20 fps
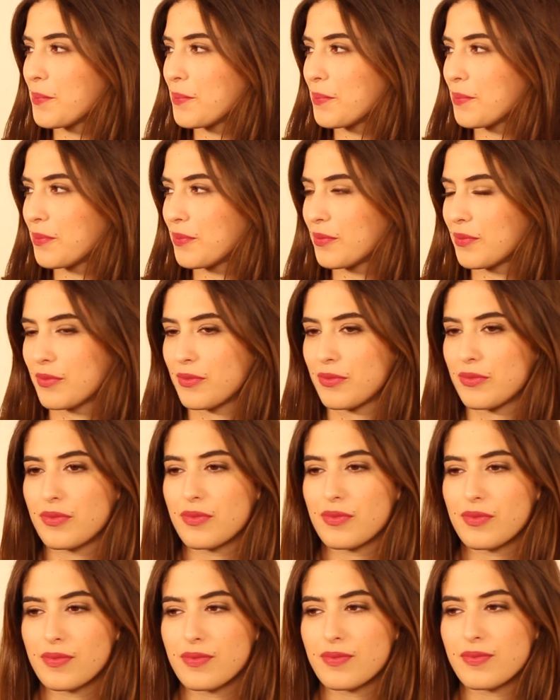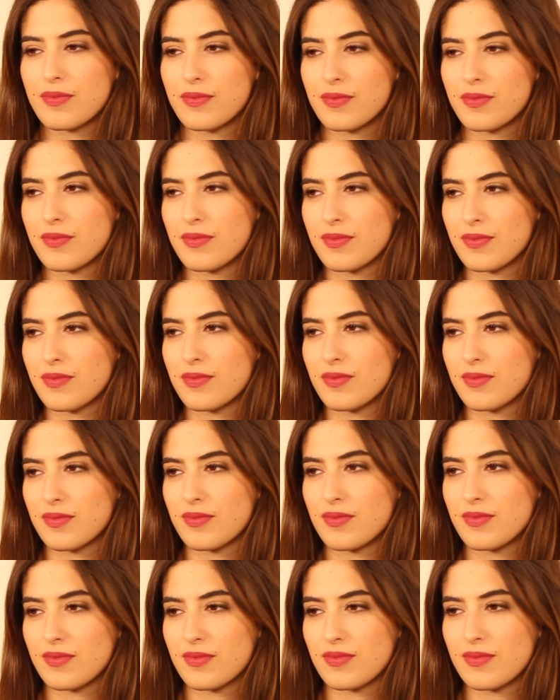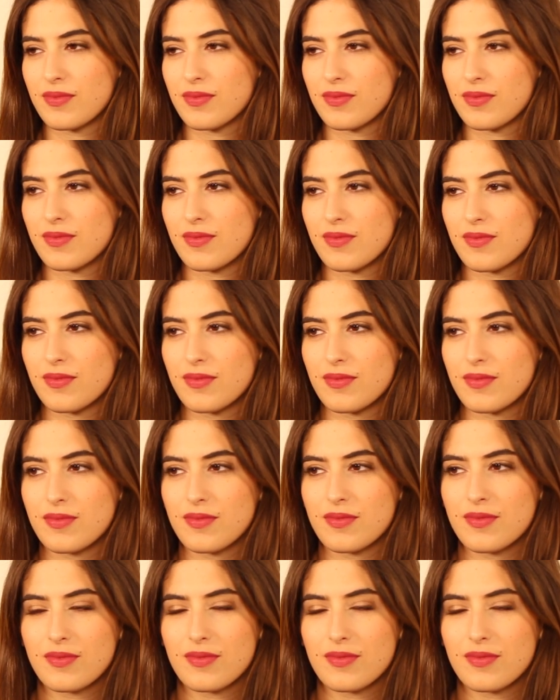(silent)